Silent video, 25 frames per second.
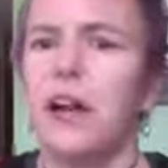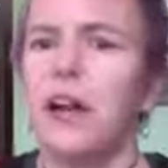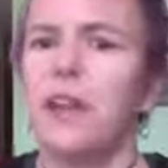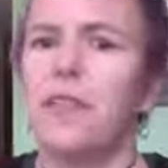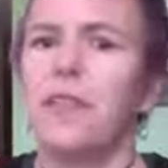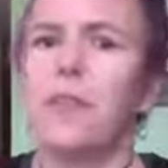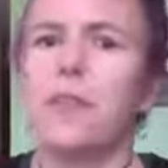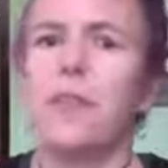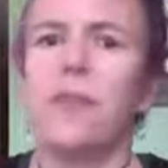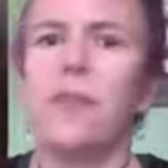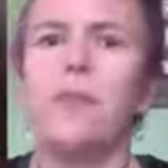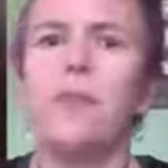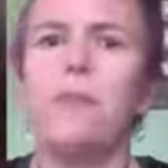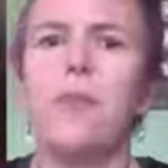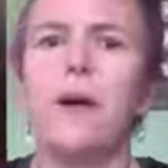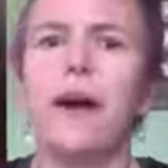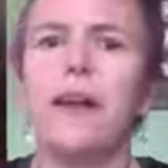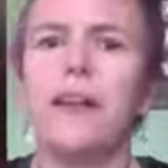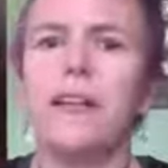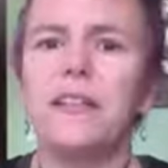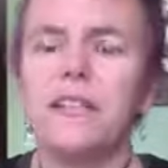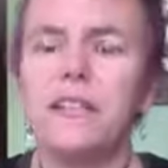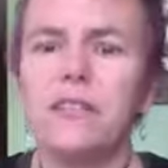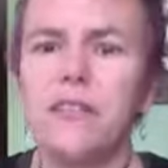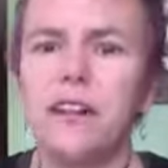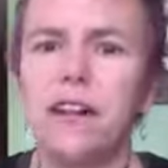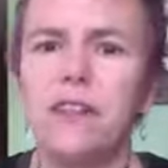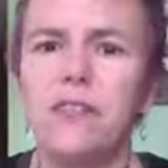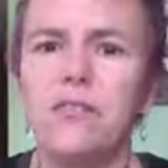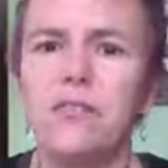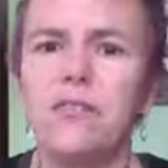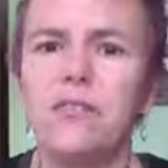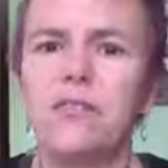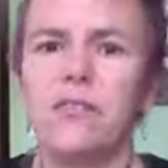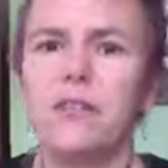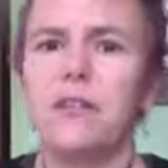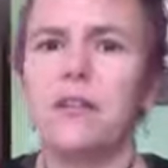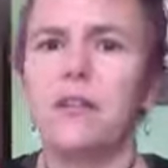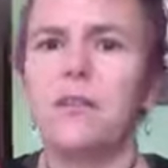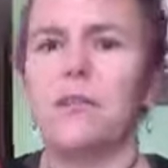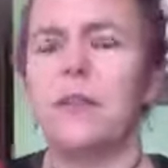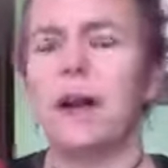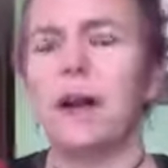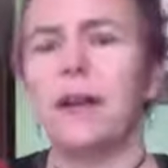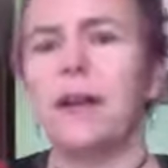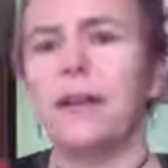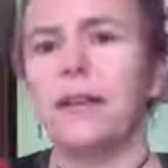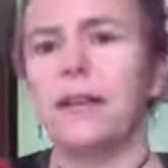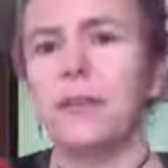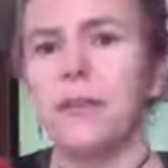the herb by itself, in
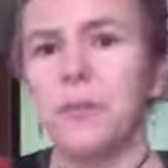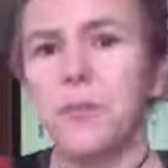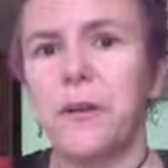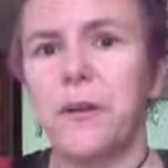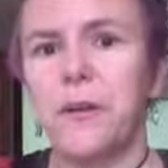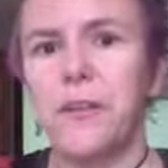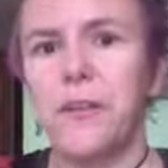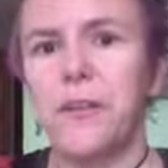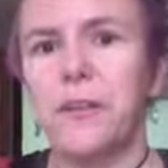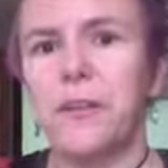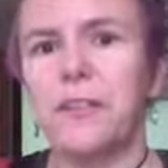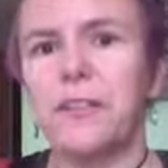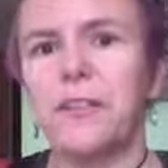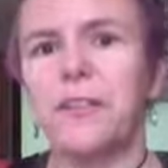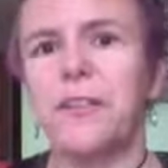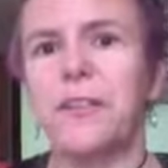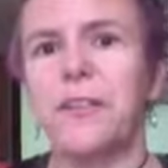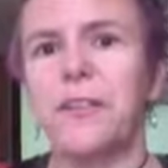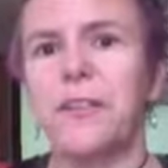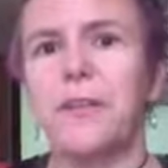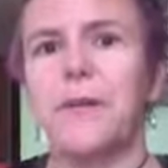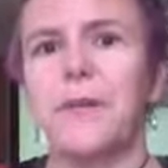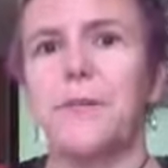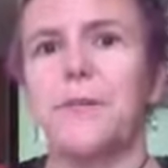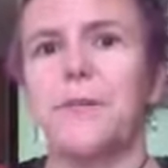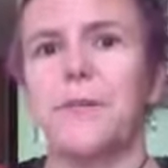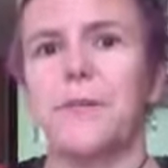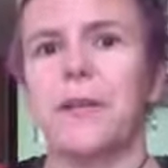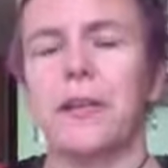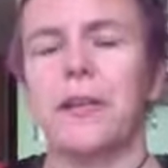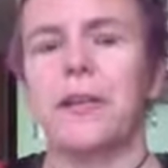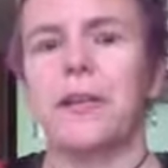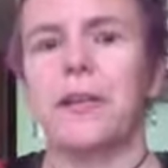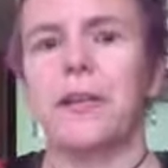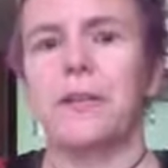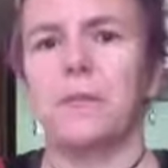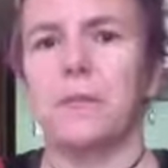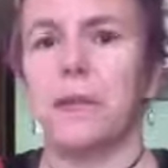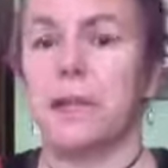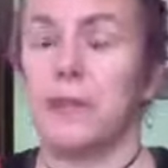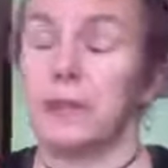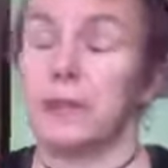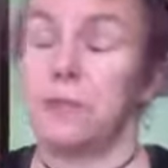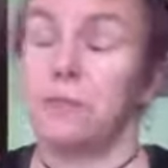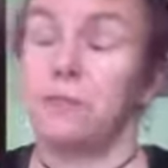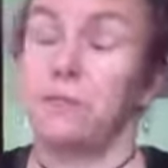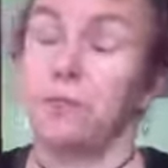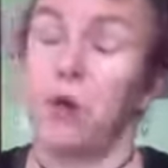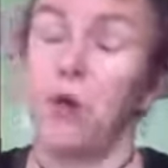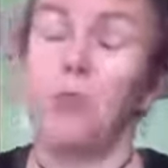my experience, um, and
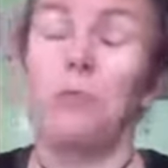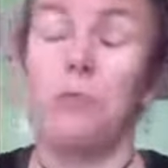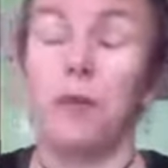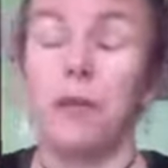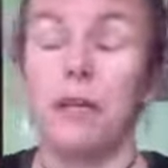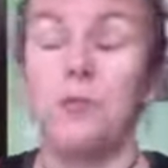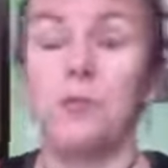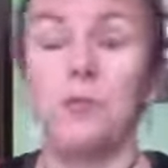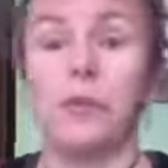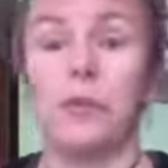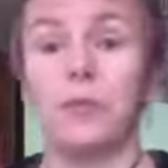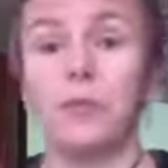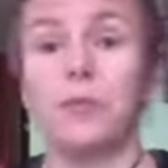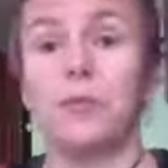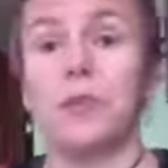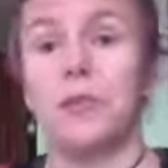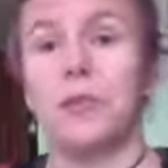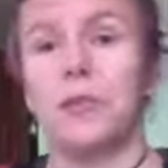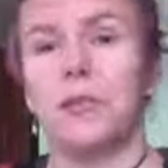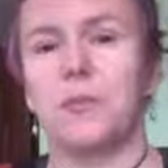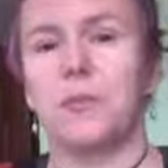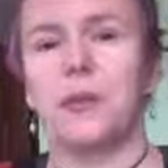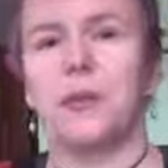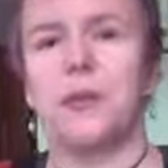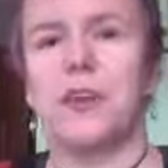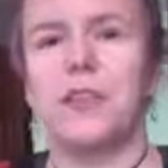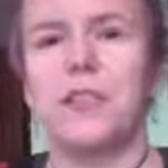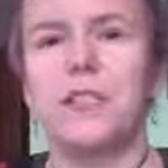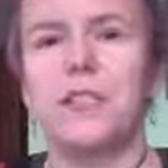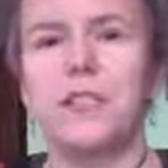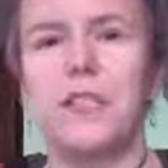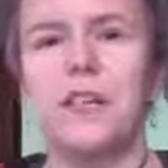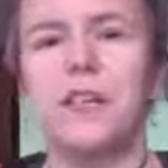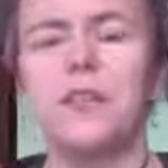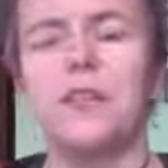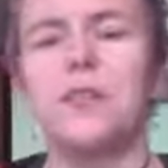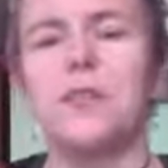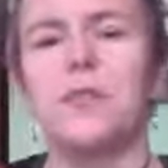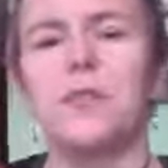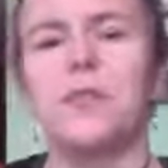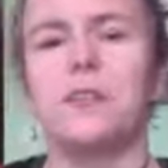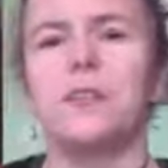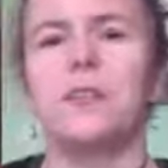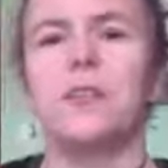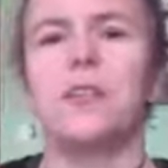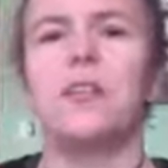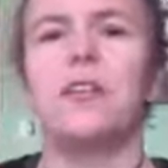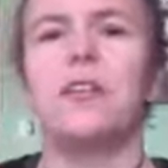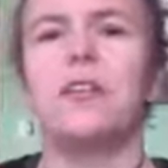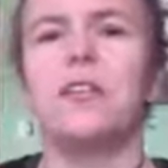in well, many people's experience that use it
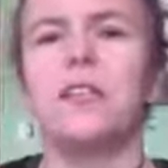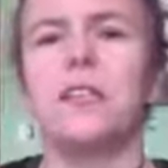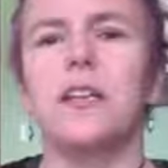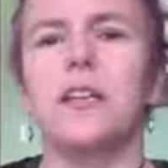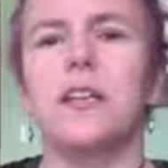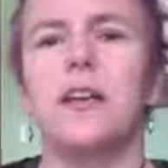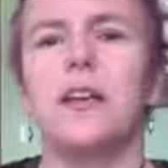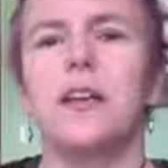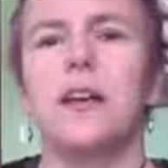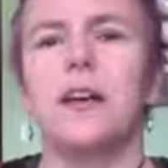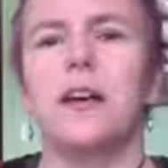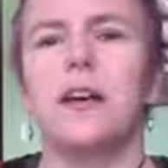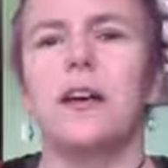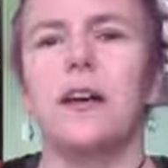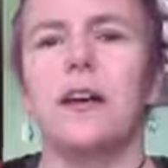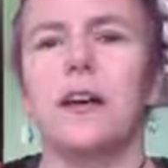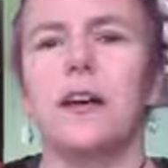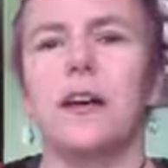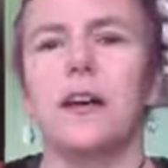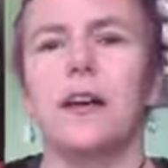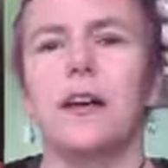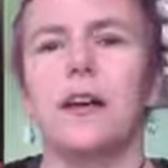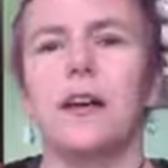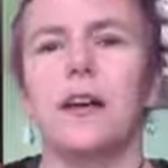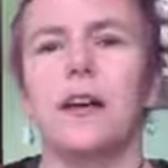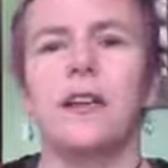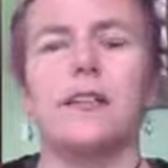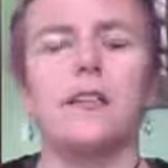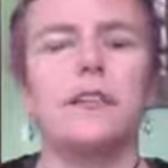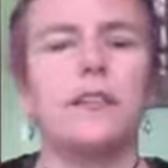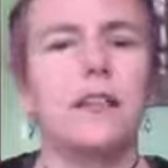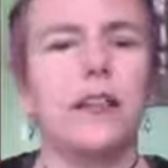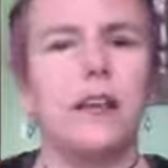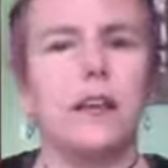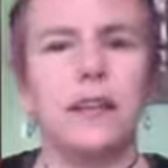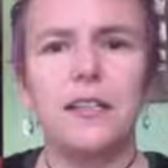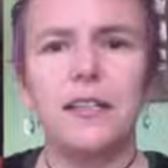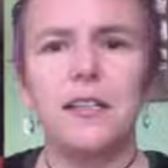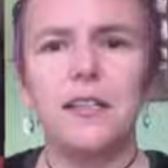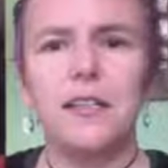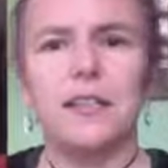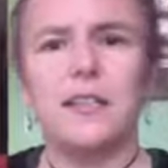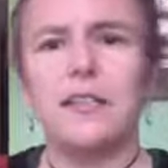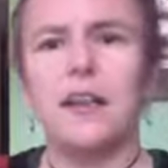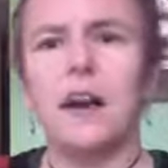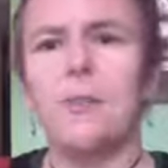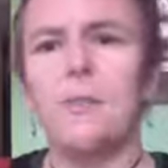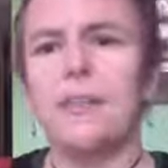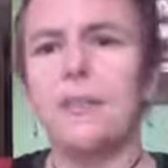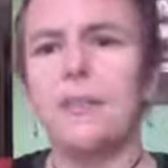for this, uh, can kind of
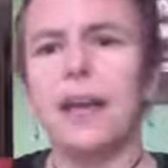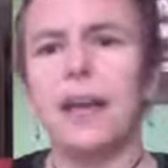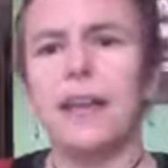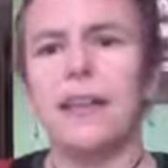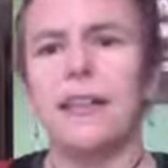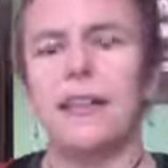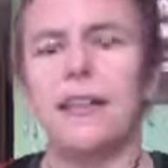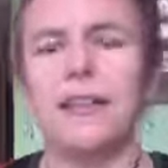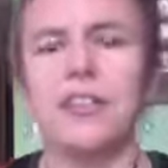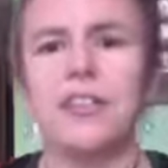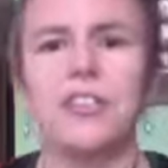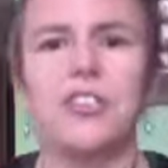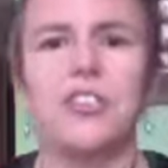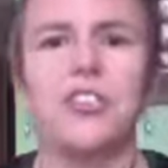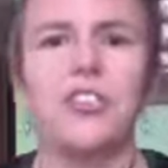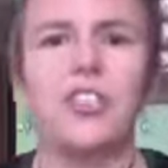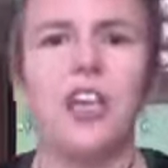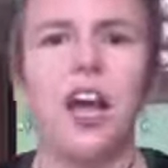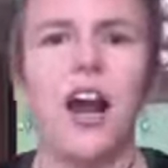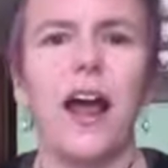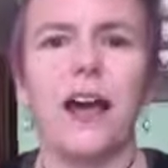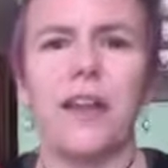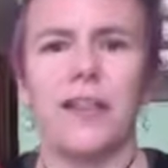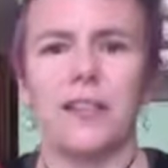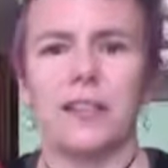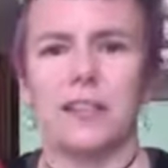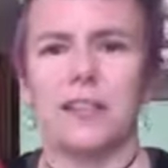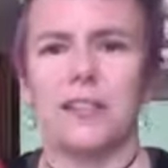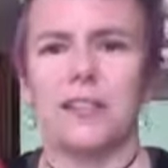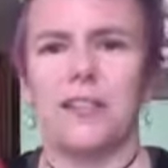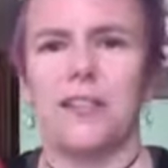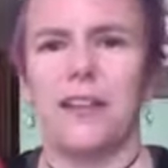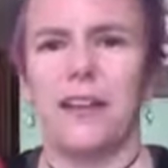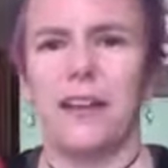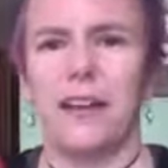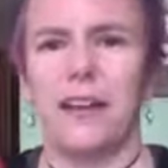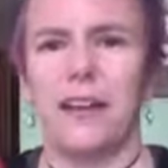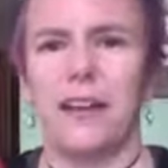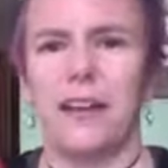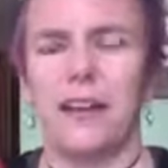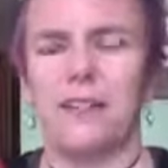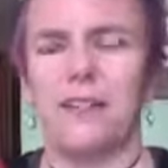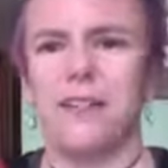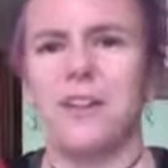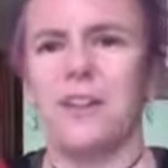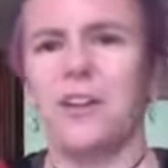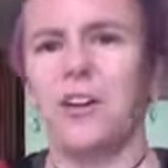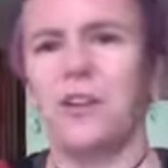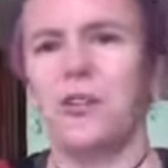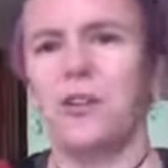stop that in its tracks. And
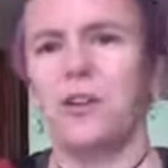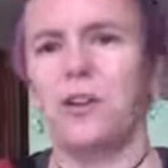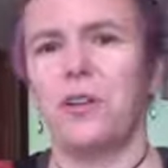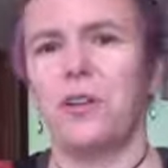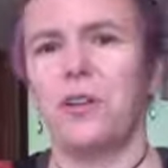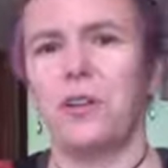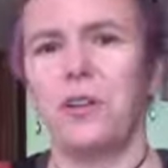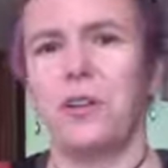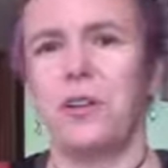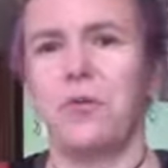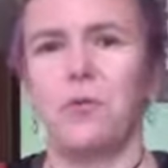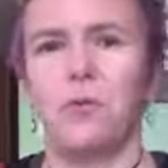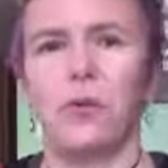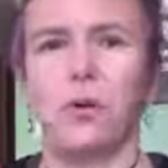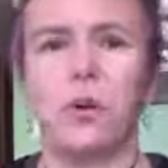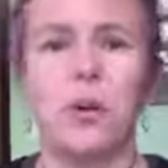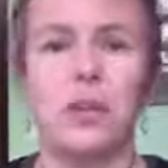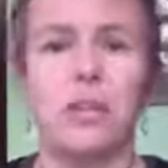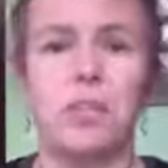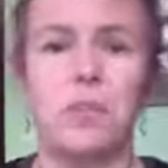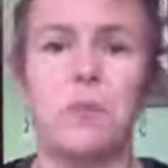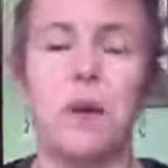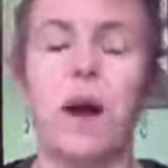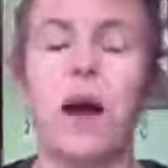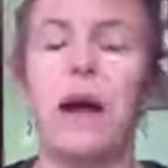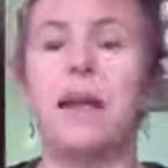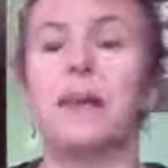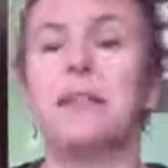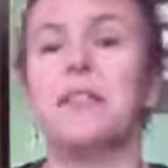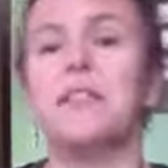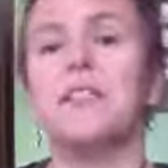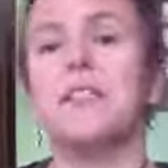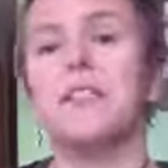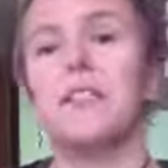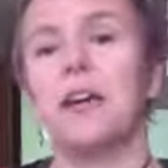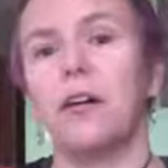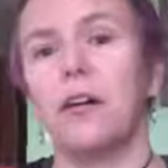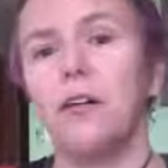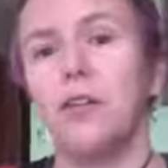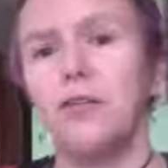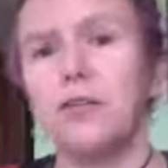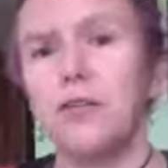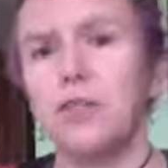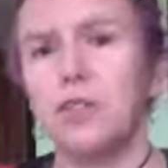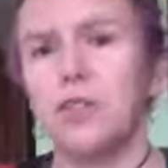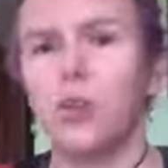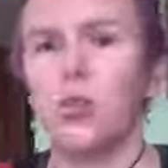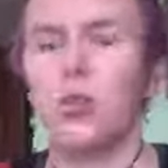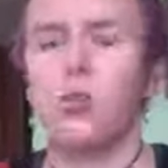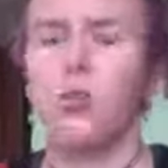so it, it works by itself.
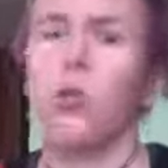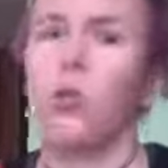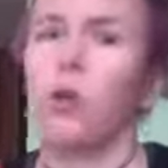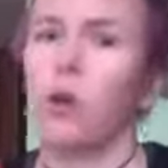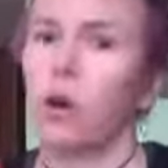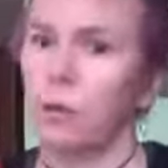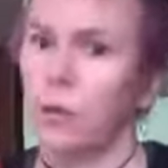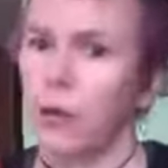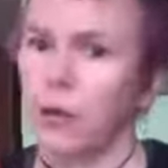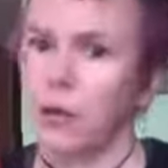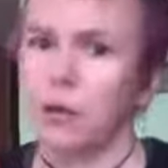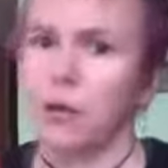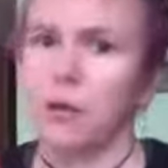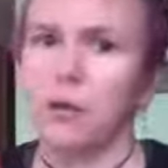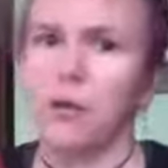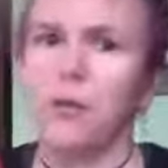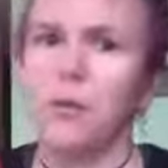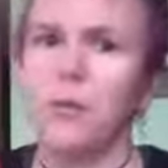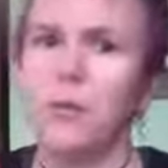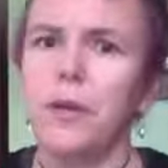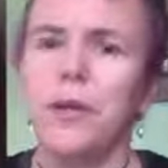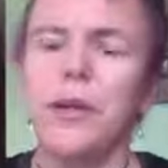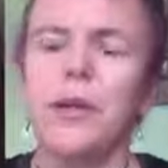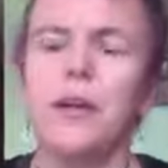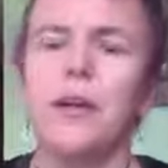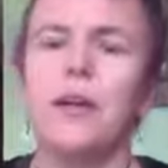It's a warming herb.